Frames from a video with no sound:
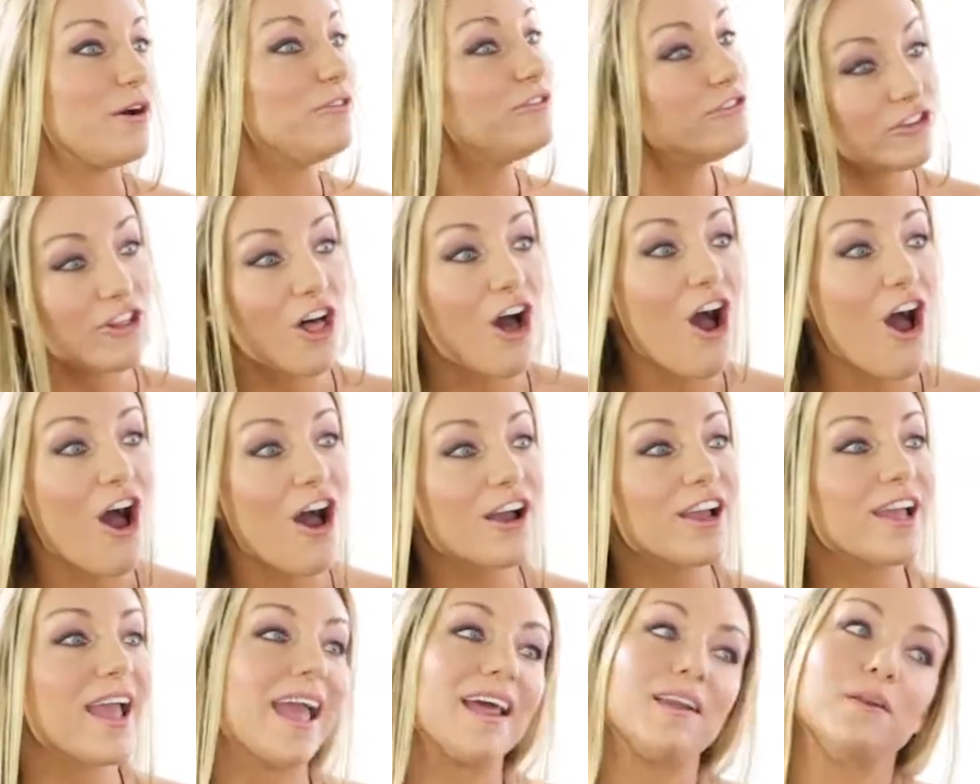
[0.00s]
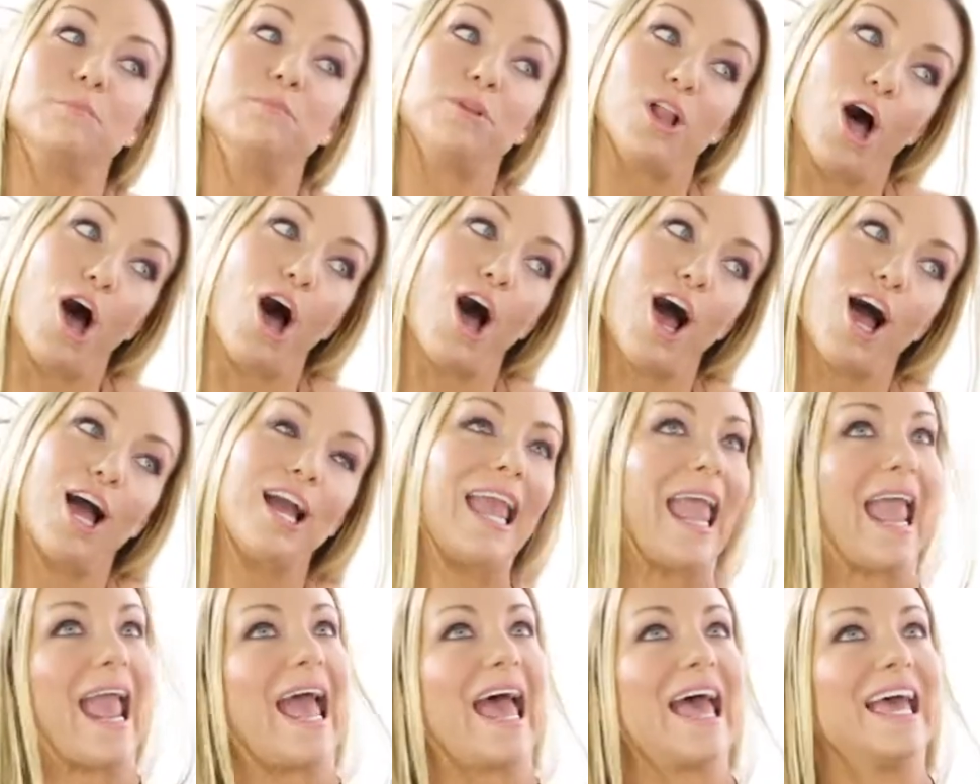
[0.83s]
a vlog and a blog
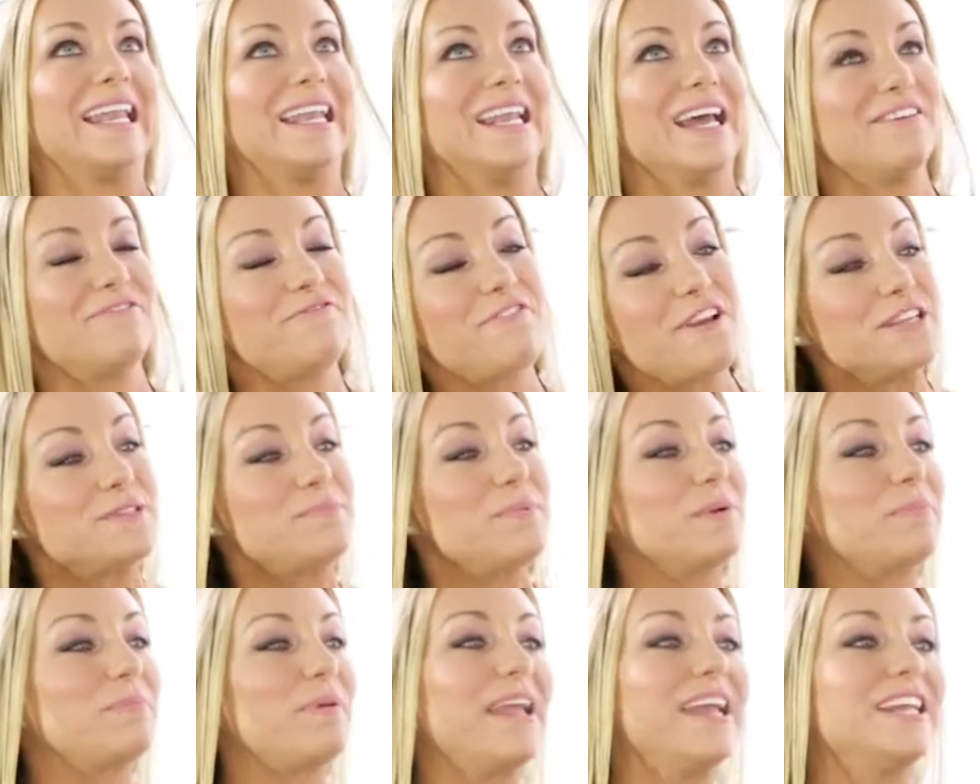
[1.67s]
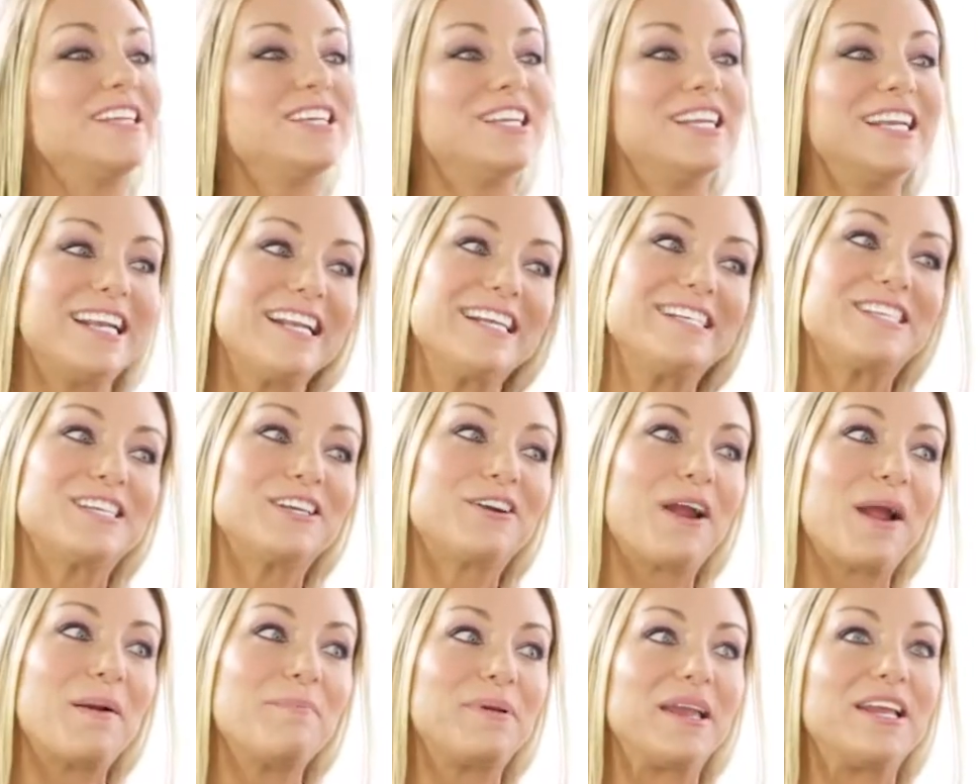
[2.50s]
and a Facebook page and an
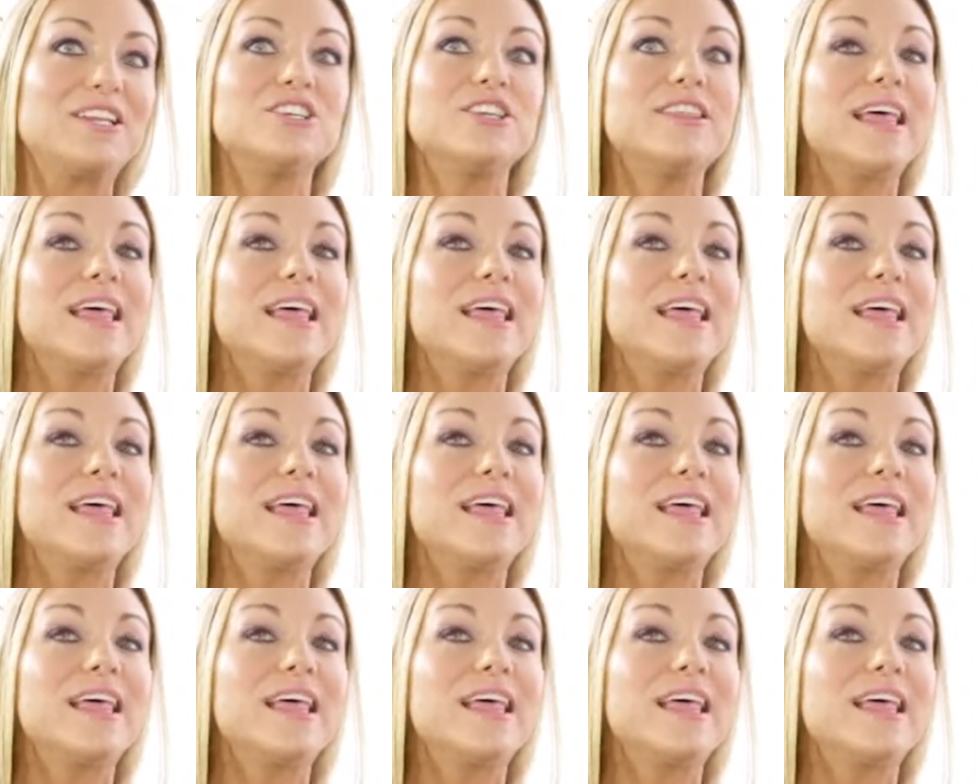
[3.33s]
Instagram page,